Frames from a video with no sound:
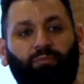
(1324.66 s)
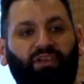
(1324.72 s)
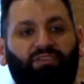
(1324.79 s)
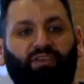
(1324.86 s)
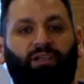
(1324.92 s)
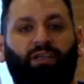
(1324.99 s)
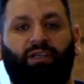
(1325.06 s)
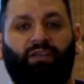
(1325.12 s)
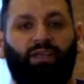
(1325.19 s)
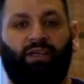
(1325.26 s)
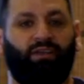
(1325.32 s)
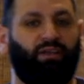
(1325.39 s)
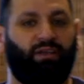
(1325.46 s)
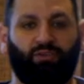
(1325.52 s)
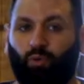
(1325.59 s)
basically
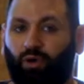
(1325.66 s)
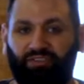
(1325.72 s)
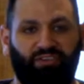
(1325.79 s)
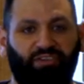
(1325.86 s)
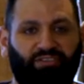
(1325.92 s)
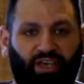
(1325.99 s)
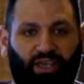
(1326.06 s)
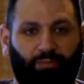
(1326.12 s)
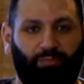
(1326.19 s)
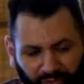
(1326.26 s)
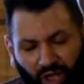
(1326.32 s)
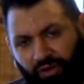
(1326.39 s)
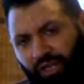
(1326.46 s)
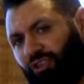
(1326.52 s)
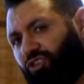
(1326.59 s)
it was the same.
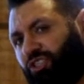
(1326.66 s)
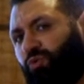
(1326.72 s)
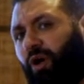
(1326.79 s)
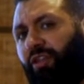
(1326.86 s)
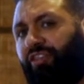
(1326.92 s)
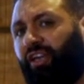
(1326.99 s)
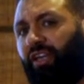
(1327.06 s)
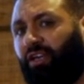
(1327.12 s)
Okay, just one thing